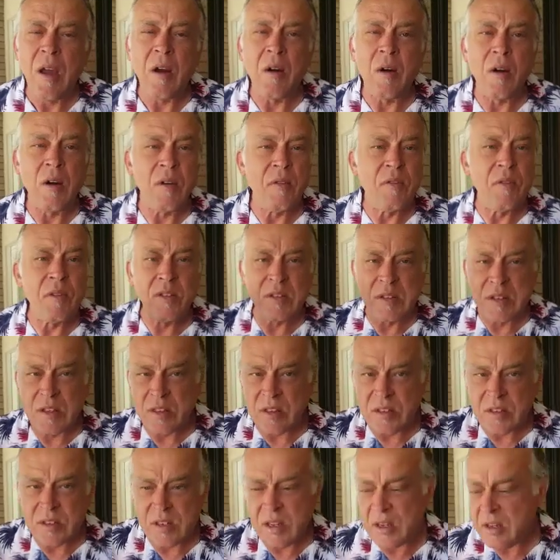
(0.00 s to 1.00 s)
or if it's in
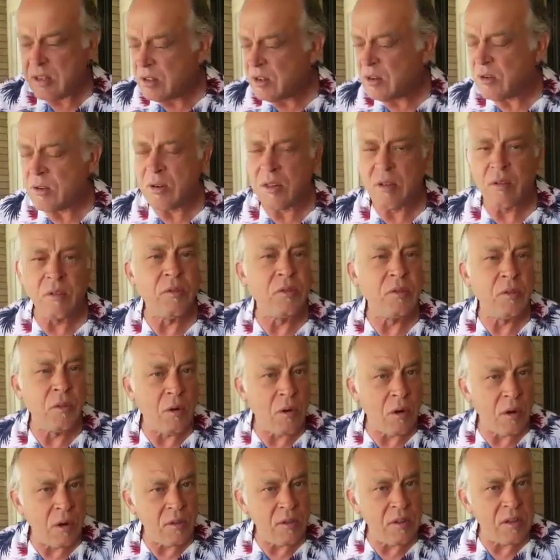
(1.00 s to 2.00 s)
the ceiling or the
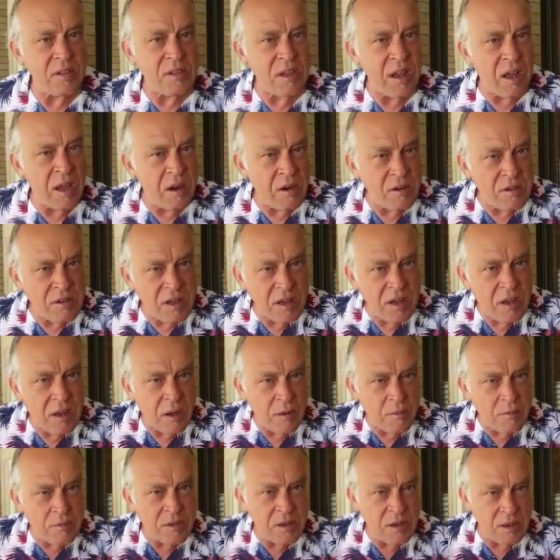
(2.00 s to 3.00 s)
floor. This energy
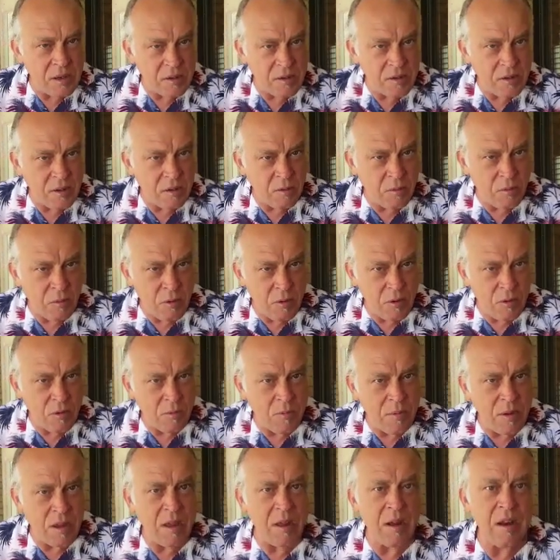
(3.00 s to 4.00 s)
comes into the
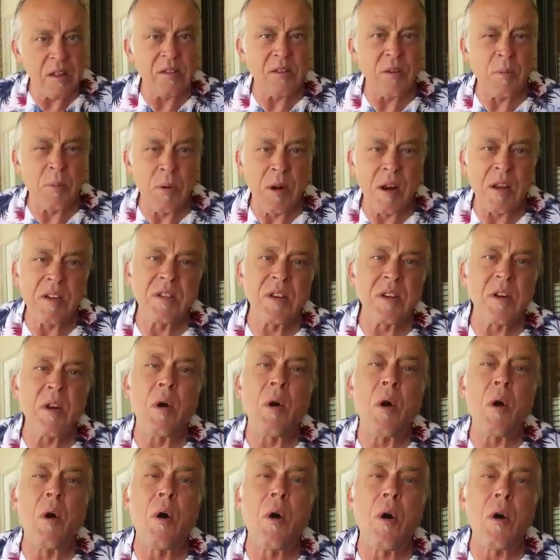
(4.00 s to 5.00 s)
room and it's present
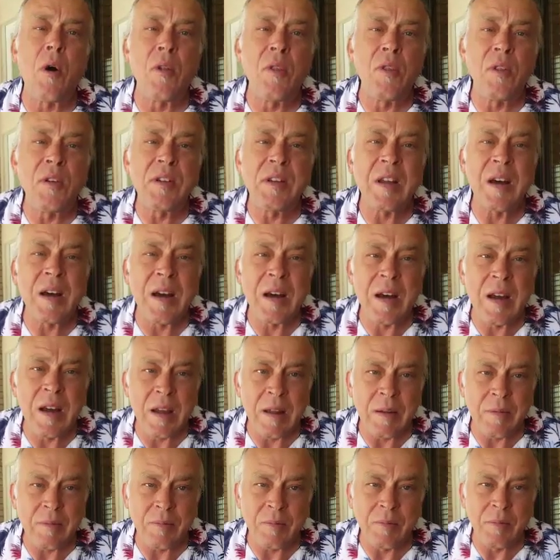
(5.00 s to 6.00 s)
all the
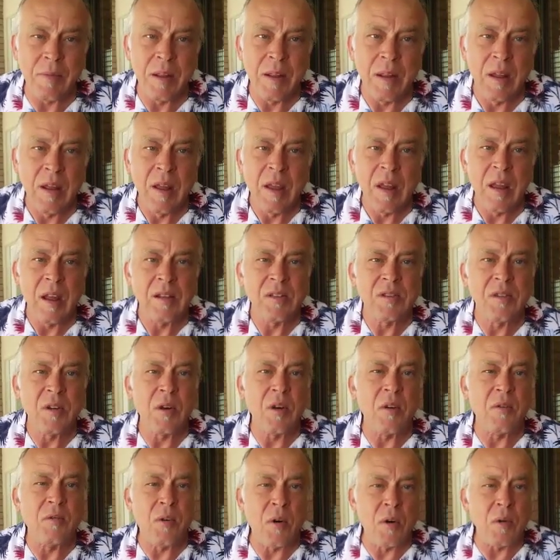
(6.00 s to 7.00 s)
time.
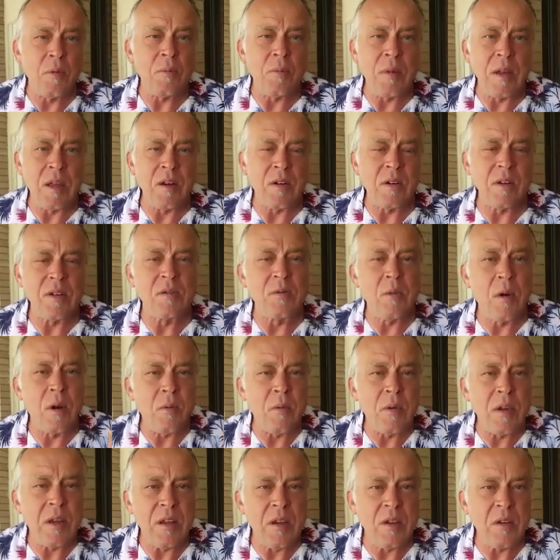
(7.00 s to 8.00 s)
So a voltmeter is
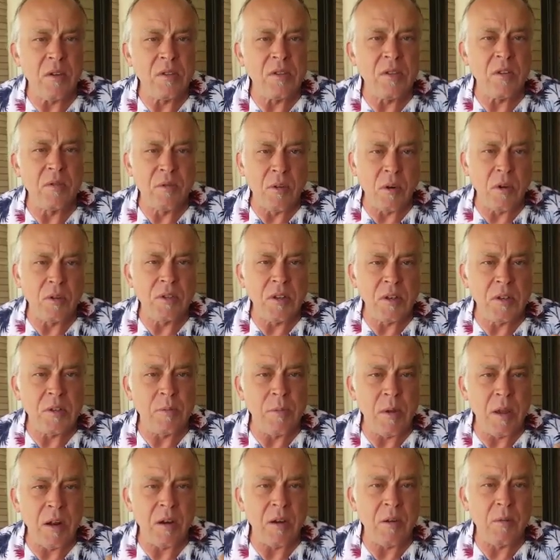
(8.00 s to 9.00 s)
what we use, a voltage
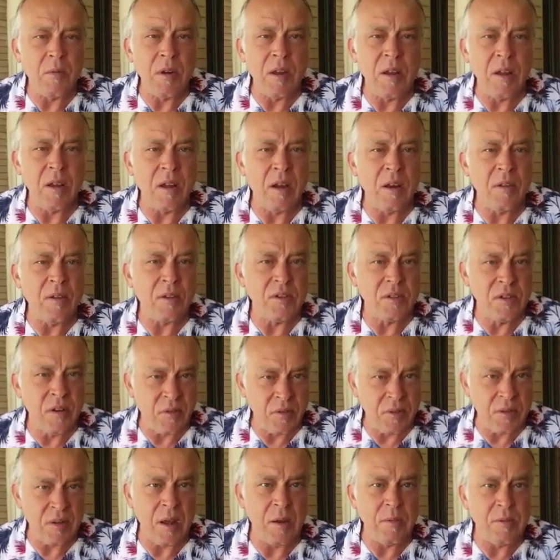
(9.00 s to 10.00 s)
meter. There's
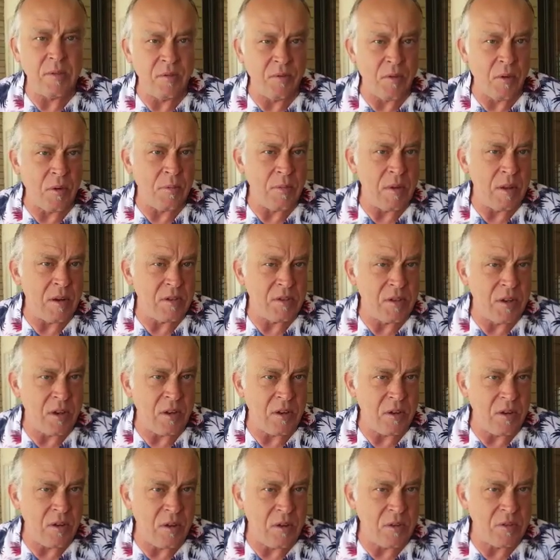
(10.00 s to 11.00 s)
different types of voltmeters you
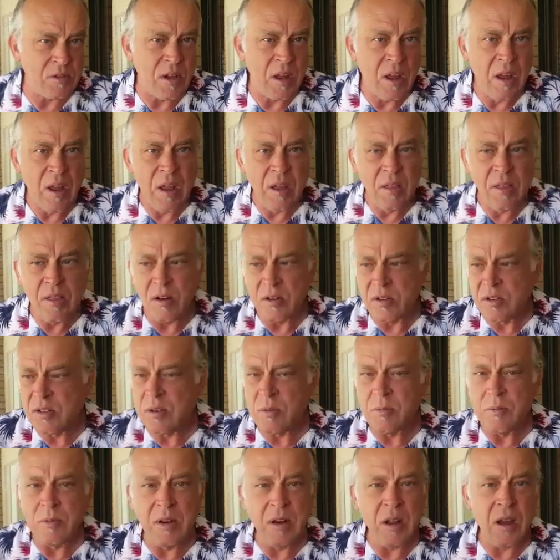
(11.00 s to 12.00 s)
can use. There's
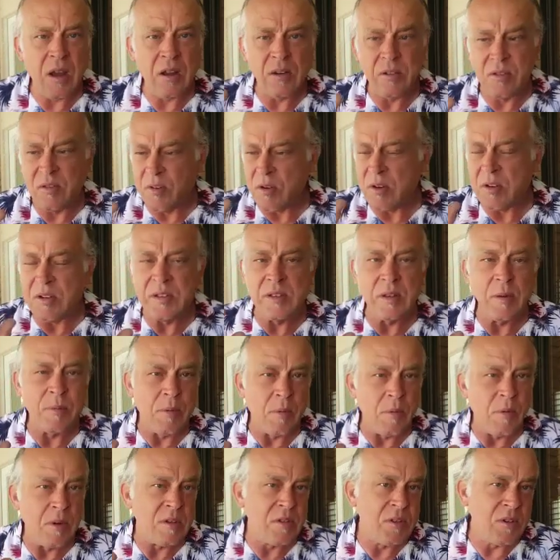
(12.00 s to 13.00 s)
some very
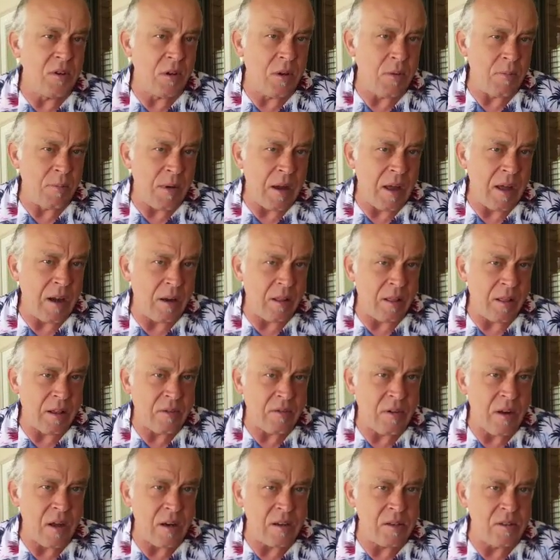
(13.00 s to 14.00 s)
simple ones you can buy in an
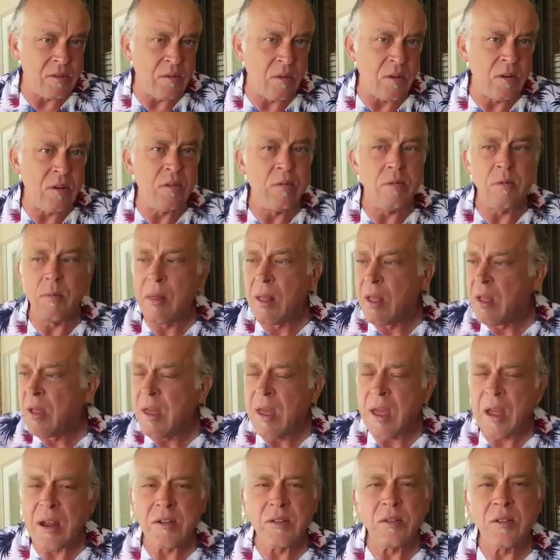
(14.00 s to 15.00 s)
electronics store to
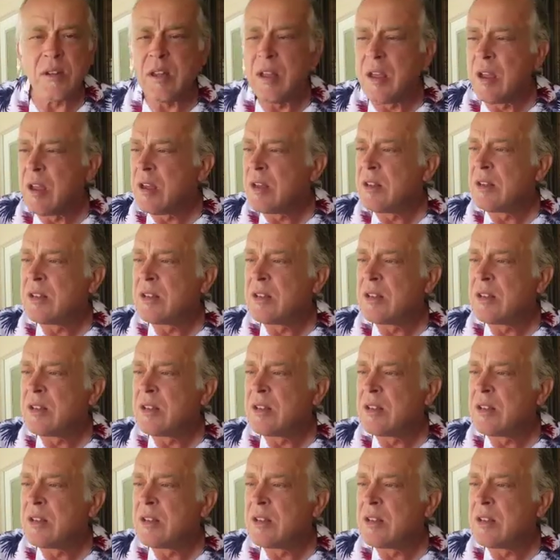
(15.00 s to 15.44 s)
actually